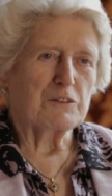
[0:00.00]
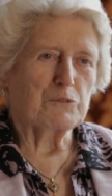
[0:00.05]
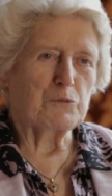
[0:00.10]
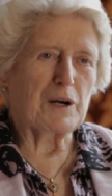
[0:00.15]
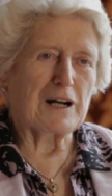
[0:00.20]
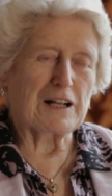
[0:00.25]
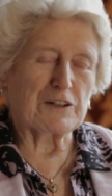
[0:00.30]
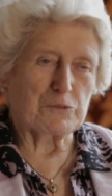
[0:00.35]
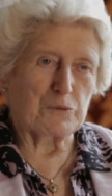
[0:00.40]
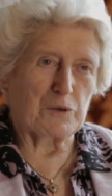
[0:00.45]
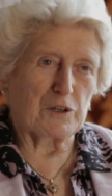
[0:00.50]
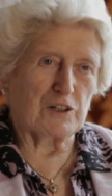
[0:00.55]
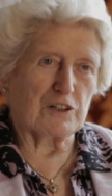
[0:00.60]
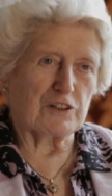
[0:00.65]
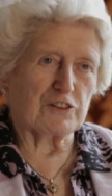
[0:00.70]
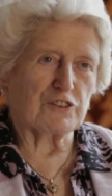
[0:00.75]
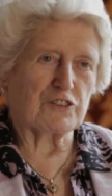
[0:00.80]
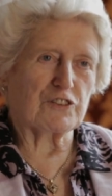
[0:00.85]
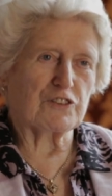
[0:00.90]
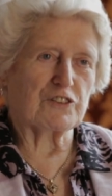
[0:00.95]
One
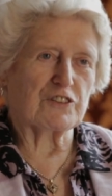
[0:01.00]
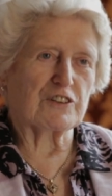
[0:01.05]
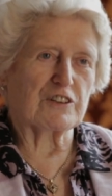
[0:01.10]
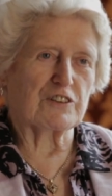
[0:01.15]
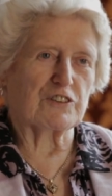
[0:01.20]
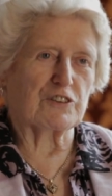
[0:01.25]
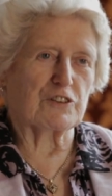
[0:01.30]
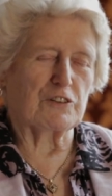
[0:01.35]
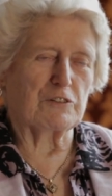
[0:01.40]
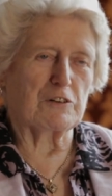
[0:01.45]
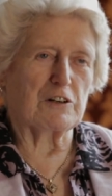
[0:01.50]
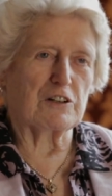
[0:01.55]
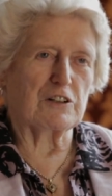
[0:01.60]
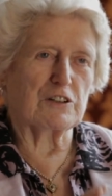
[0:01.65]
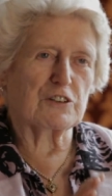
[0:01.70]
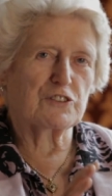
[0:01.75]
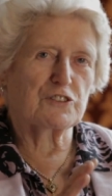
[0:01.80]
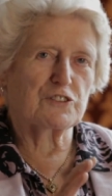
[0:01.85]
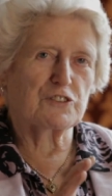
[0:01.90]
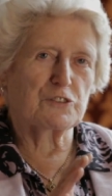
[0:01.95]
was to
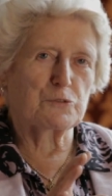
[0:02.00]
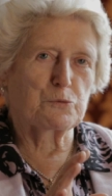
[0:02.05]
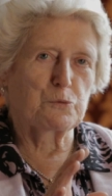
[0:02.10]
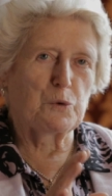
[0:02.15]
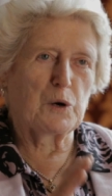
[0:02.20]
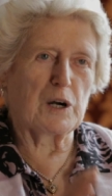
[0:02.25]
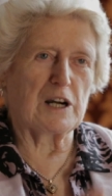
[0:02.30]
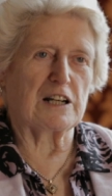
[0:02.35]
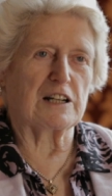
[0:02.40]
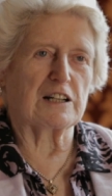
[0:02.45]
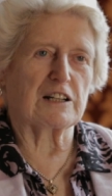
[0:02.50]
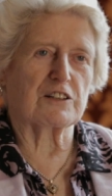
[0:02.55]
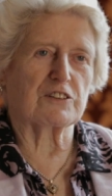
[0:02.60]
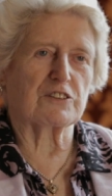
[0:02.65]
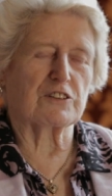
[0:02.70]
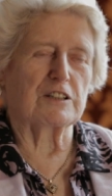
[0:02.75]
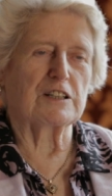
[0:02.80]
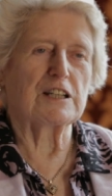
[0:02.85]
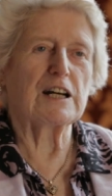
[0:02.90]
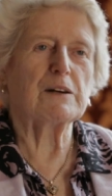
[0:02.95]
work
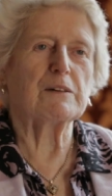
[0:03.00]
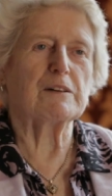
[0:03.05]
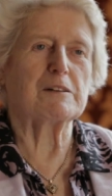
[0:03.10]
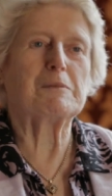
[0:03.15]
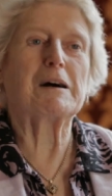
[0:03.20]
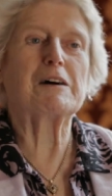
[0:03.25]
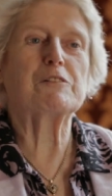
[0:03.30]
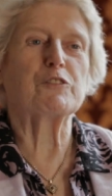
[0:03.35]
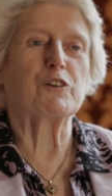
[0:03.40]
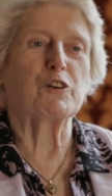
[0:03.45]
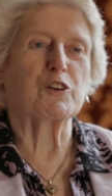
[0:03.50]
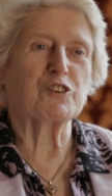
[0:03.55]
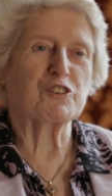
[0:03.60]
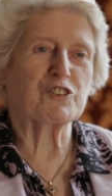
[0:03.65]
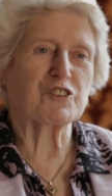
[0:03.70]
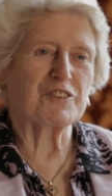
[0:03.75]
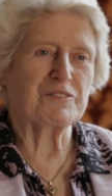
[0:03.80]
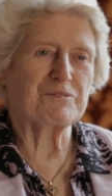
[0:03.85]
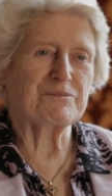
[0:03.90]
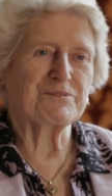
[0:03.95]
to lower my
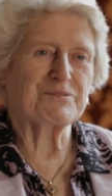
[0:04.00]
voice,